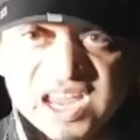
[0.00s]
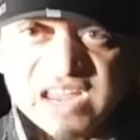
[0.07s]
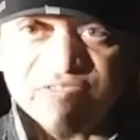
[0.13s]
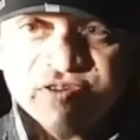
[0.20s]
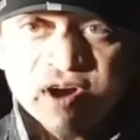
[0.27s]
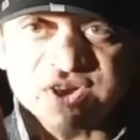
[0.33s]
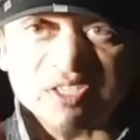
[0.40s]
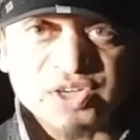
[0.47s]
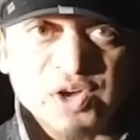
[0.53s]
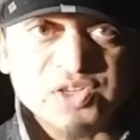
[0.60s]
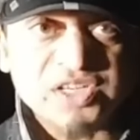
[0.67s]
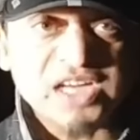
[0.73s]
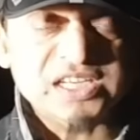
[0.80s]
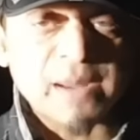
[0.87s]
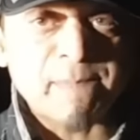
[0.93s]
if you
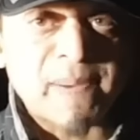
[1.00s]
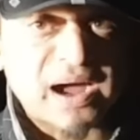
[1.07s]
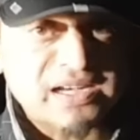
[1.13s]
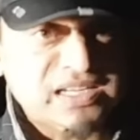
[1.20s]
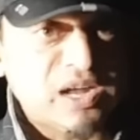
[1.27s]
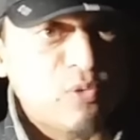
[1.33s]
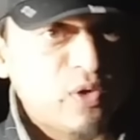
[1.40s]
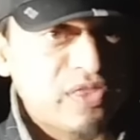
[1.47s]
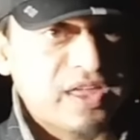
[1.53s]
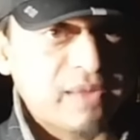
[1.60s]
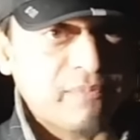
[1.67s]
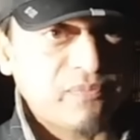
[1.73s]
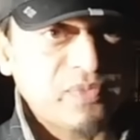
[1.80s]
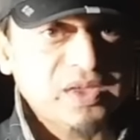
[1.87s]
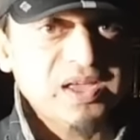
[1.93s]
associate a partner with
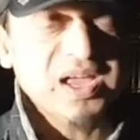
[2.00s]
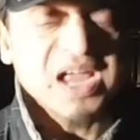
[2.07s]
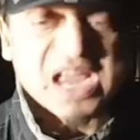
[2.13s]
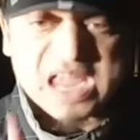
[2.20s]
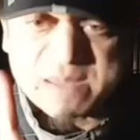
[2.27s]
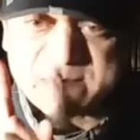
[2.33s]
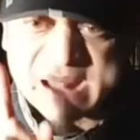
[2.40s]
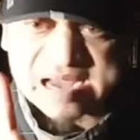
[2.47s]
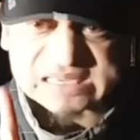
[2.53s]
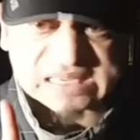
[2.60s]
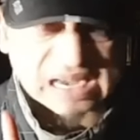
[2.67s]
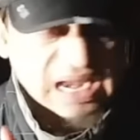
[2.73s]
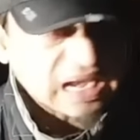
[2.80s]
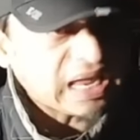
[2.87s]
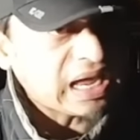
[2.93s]
him. He makes
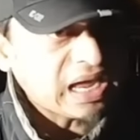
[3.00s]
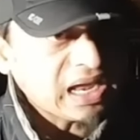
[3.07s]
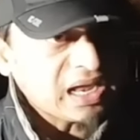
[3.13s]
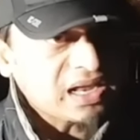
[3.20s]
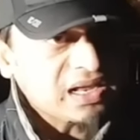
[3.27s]
it clear.